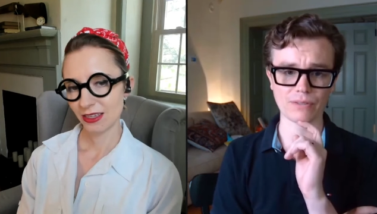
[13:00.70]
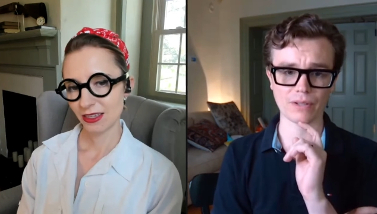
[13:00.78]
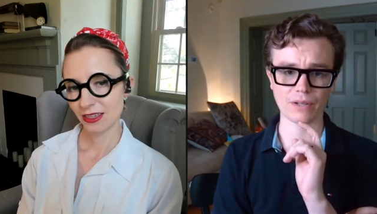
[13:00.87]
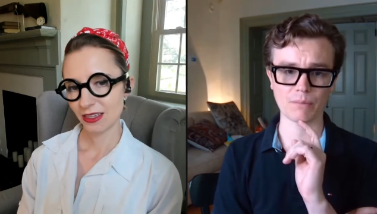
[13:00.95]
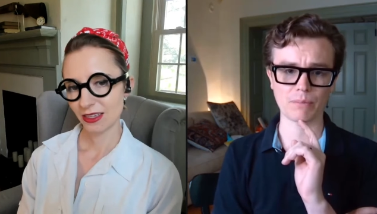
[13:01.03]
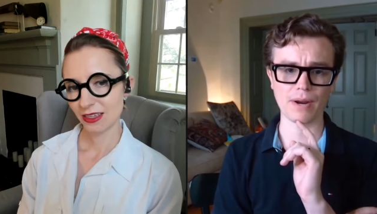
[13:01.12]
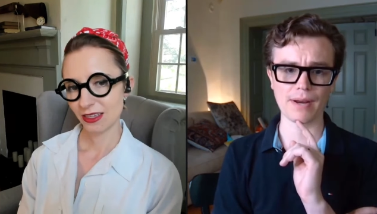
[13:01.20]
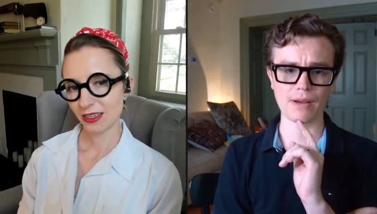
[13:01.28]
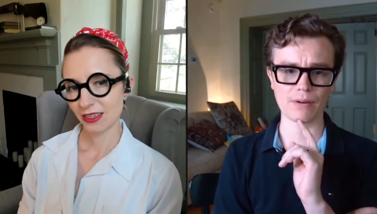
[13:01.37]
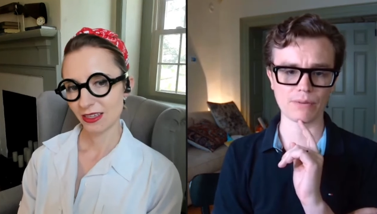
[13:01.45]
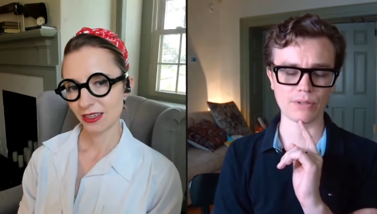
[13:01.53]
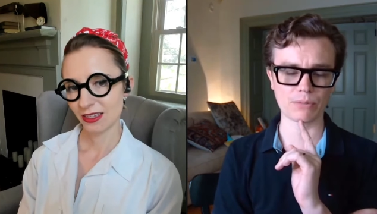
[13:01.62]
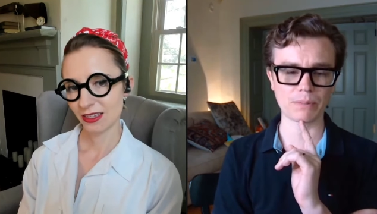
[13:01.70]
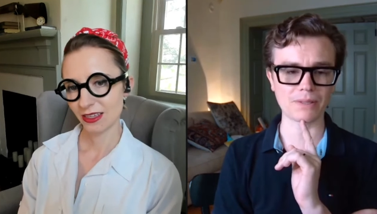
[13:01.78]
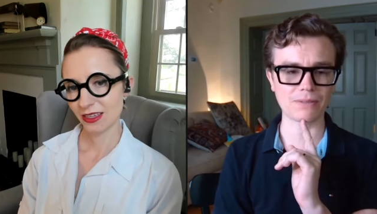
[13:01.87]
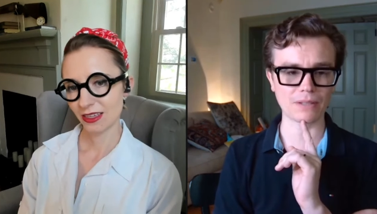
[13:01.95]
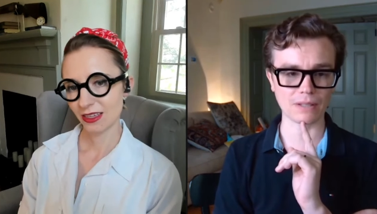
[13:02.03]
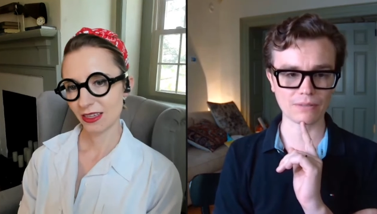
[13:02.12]
Speaker 1: that are bred out of our
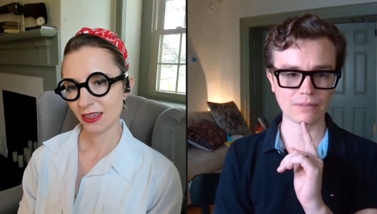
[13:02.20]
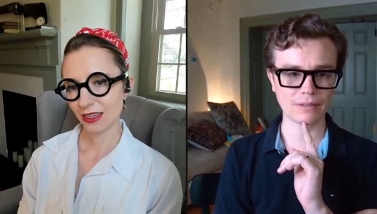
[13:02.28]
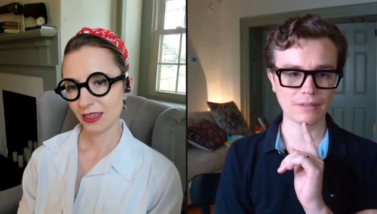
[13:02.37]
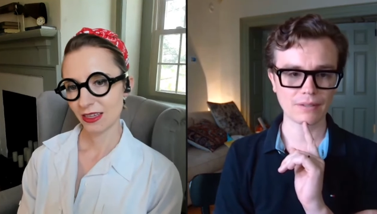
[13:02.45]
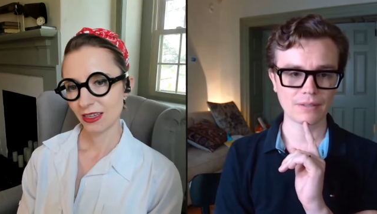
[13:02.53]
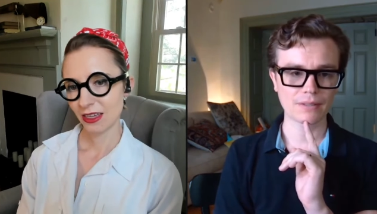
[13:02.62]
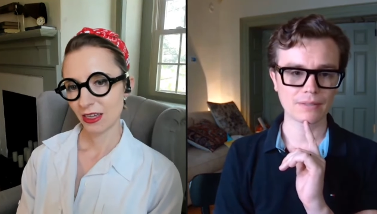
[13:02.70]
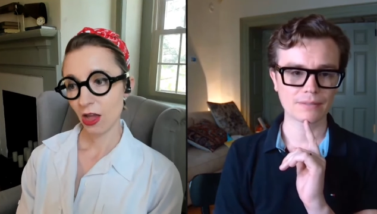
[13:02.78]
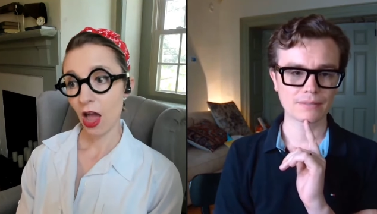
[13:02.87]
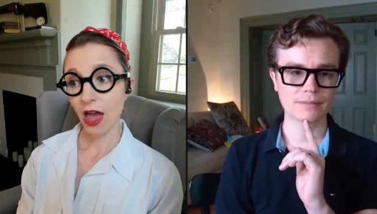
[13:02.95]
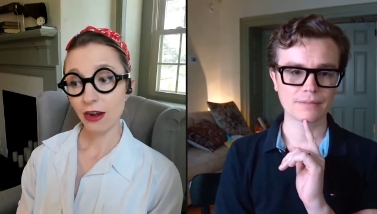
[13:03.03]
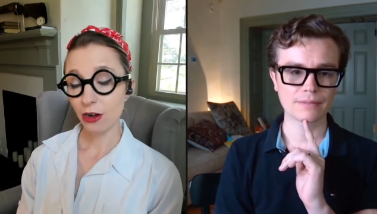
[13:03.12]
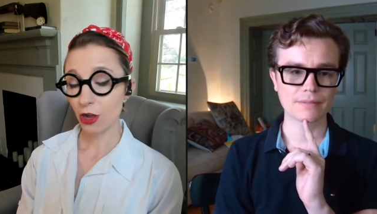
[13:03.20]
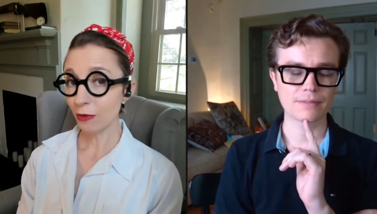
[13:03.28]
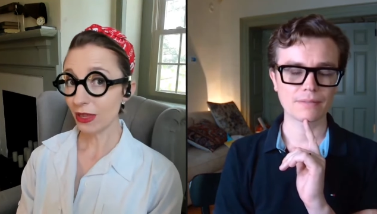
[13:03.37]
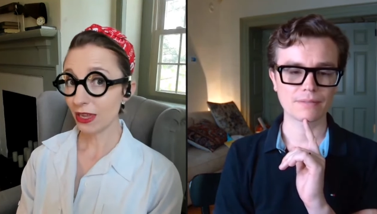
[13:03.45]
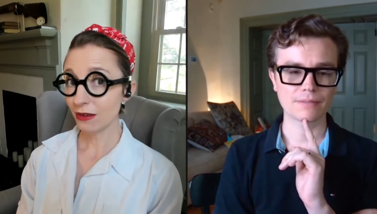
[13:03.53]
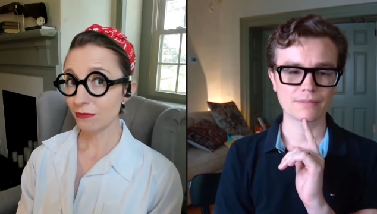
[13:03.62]
species.
Speaker 2: I don't know,
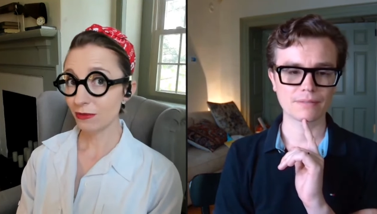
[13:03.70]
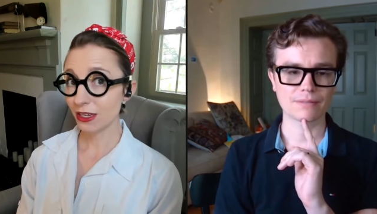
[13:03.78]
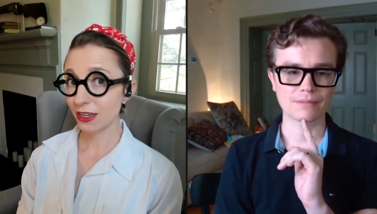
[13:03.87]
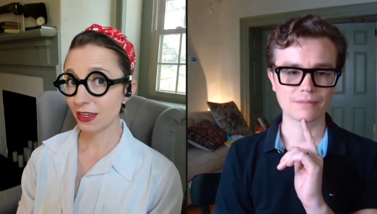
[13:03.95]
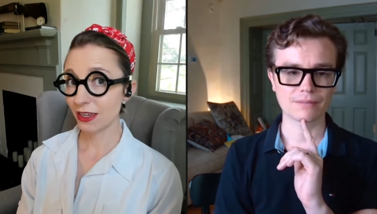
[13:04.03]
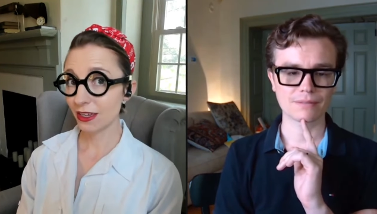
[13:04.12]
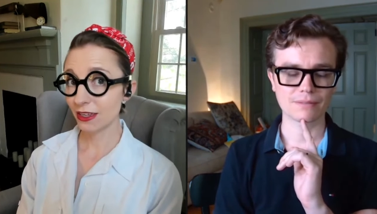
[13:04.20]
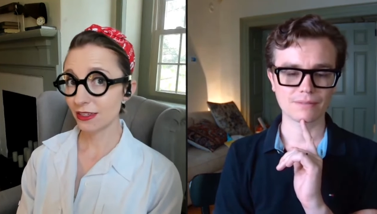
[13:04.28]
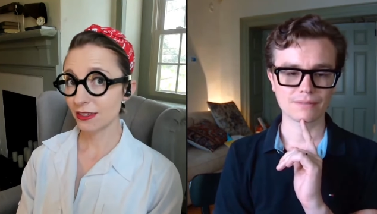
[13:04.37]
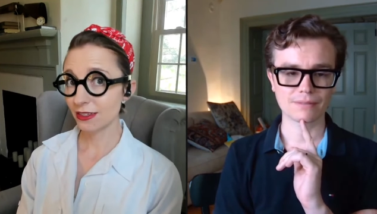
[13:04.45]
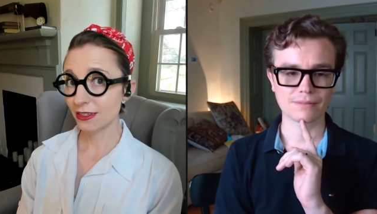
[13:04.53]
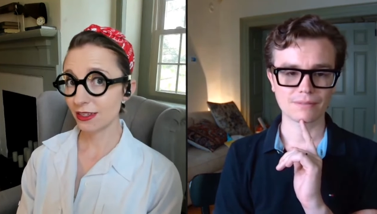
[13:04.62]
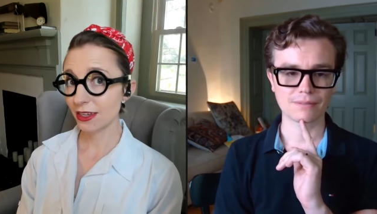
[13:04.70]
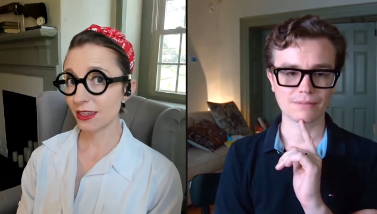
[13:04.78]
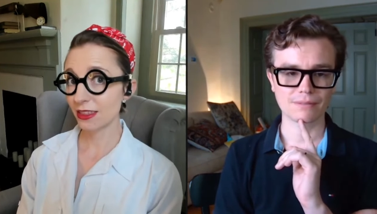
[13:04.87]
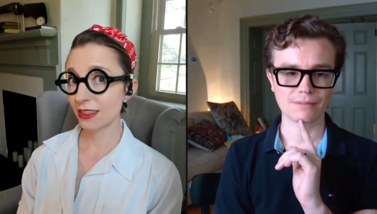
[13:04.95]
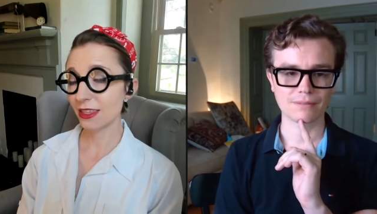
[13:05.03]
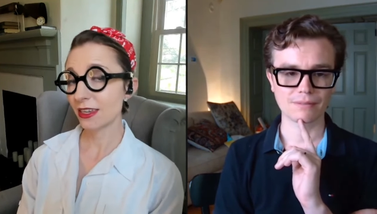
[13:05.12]
man, because
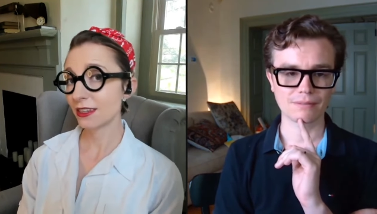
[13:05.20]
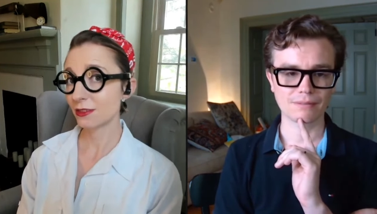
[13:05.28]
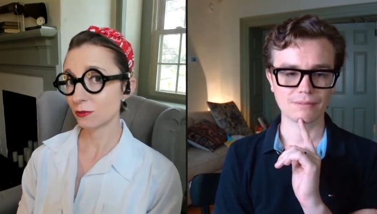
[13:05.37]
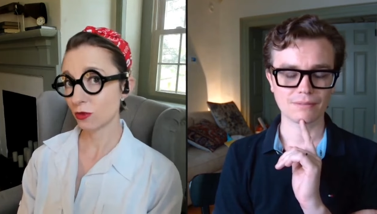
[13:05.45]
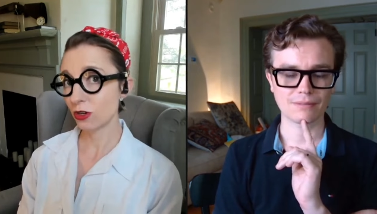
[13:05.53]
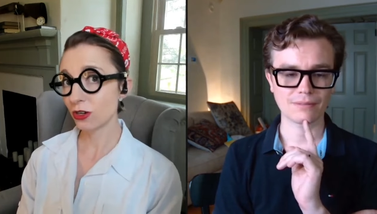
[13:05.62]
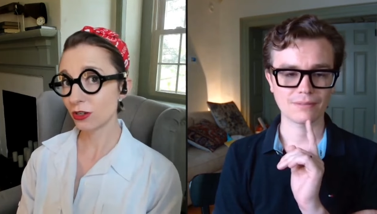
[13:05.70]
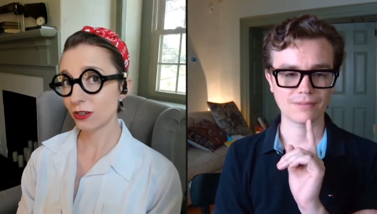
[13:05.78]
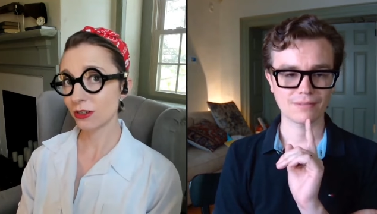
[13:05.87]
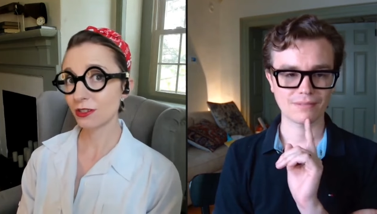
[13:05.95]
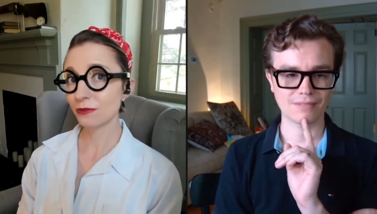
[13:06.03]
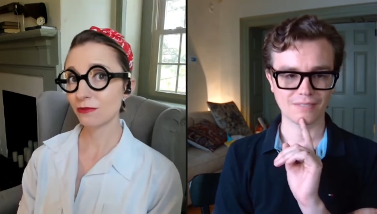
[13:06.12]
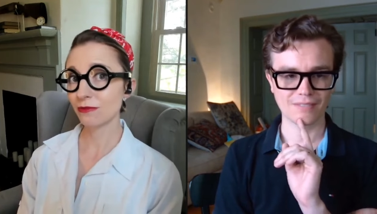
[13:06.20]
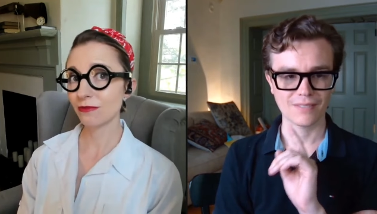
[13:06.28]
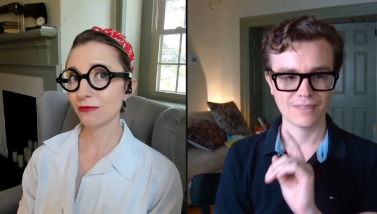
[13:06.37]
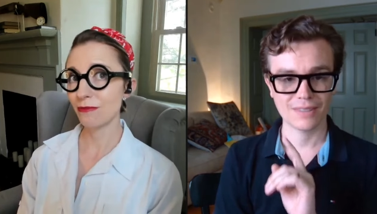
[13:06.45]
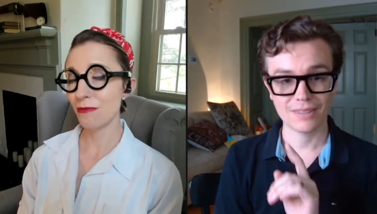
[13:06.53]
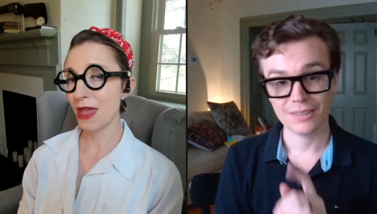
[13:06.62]
in this world,
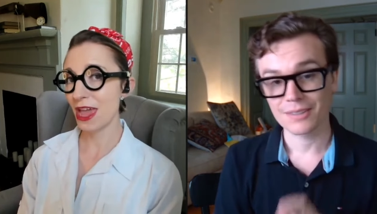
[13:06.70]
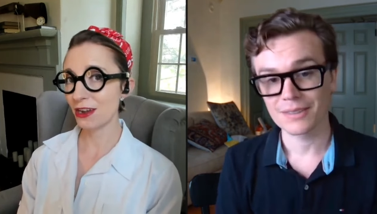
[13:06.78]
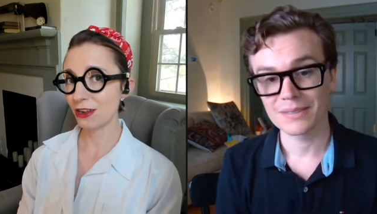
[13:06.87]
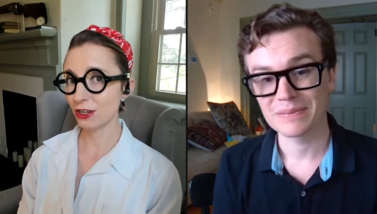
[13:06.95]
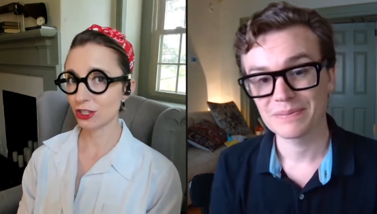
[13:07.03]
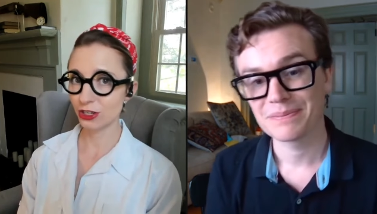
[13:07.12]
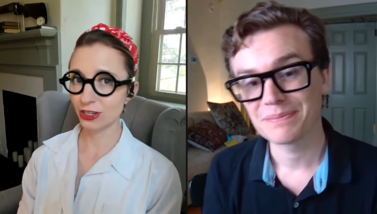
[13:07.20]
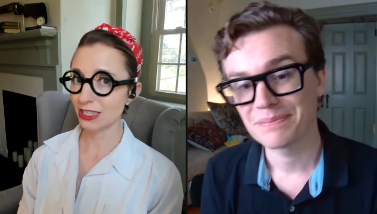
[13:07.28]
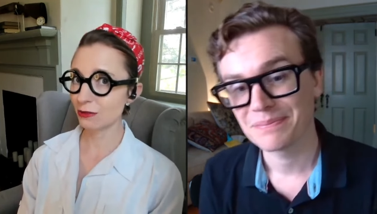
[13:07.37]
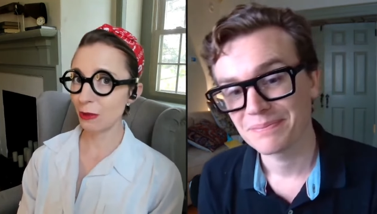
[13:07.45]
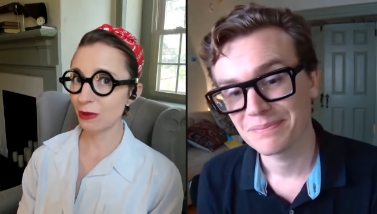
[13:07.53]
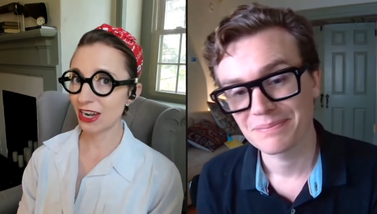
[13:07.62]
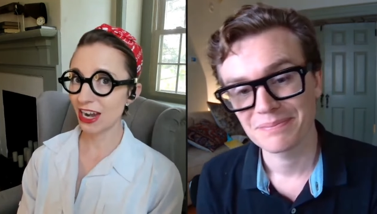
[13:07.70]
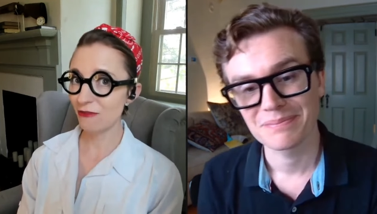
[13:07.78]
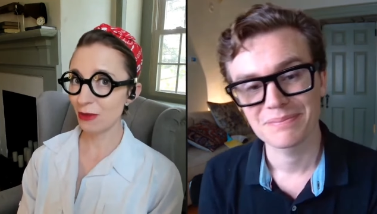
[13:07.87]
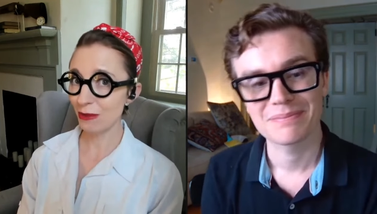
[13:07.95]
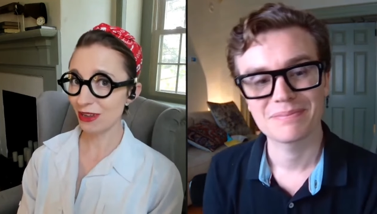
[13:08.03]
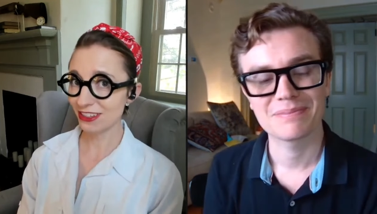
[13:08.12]
men could turn into women and
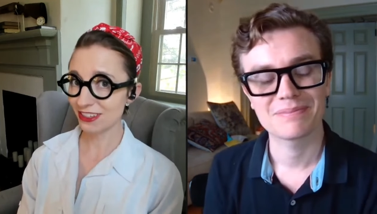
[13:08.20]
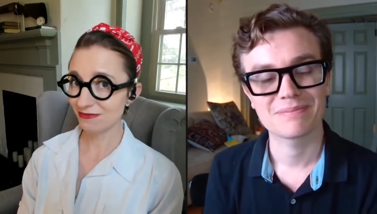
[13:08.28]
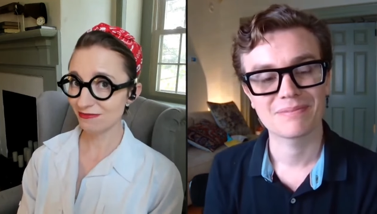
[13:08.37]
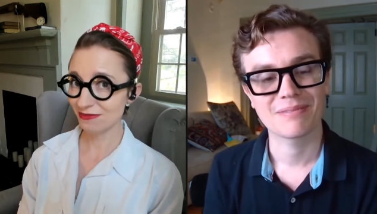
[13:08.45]
have babies.